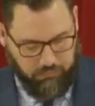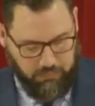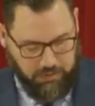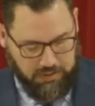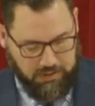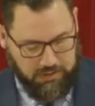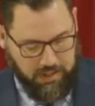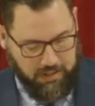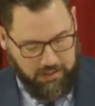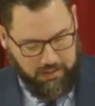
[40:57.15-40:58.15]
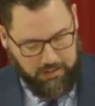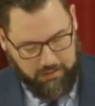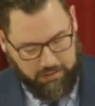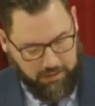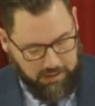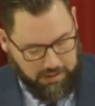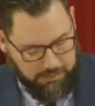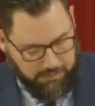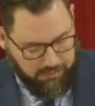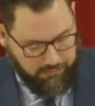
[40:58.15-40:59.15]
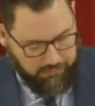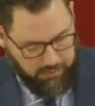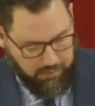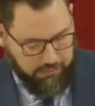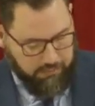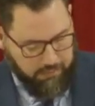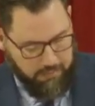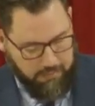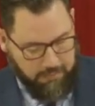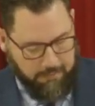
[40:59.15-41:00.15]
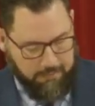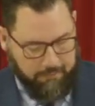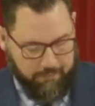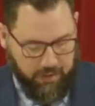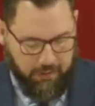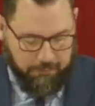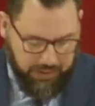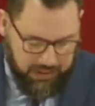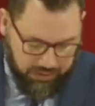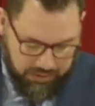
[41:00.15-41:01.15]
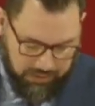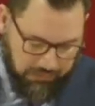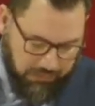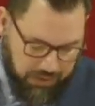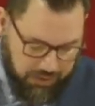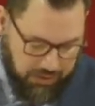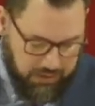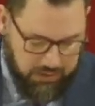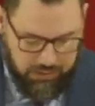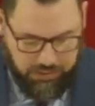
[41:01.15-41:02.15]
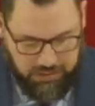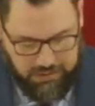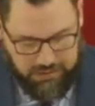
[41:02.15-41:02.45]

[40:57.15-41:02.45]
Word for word: This is at the cusp of, of of Peter's confession. It says, Jesus